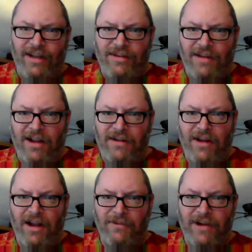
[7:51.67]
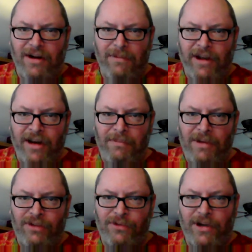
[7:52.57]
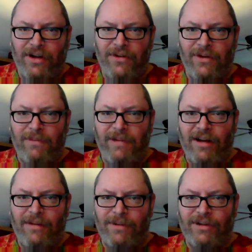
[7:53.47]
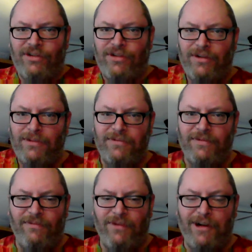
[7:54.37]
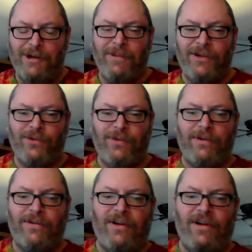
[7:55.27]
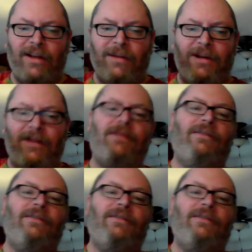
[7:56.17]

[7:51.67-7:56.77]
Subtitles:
Not rare by any means. We all know about it, but it's still very much worth talking about.